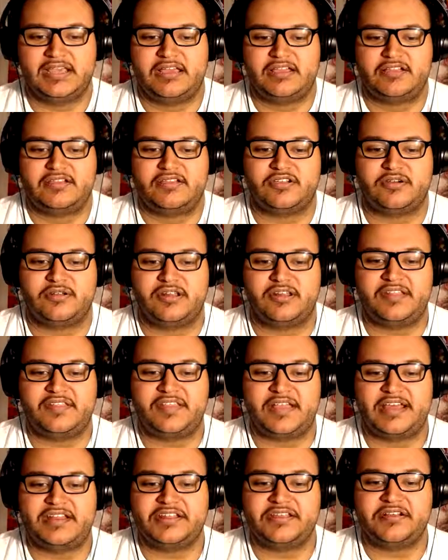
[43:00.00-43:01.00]
Go to the
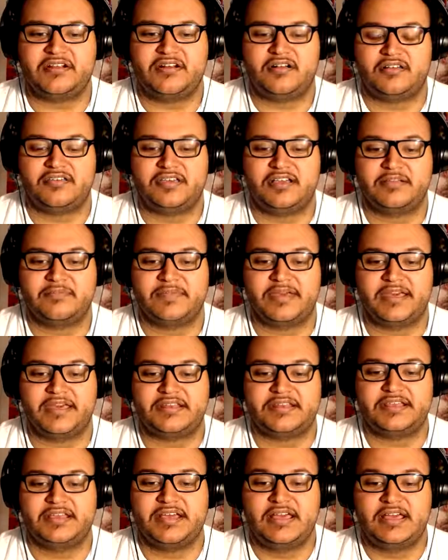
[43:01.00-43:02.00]
dining hall, young
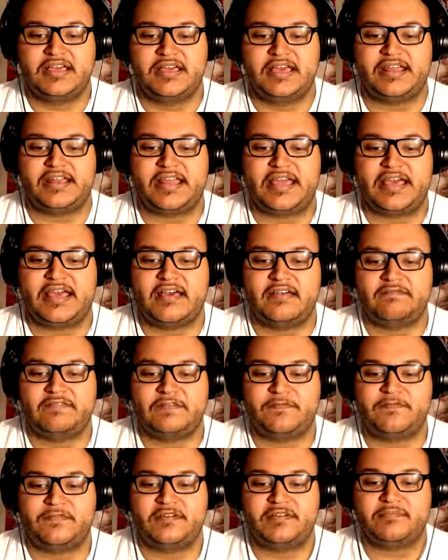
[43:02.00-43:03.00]
men, and have the
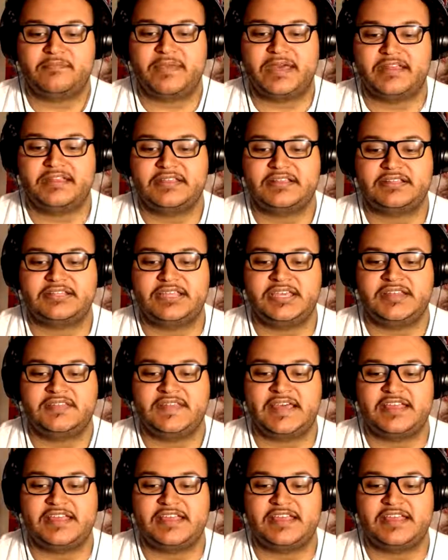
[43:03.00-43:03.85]
footmen clean that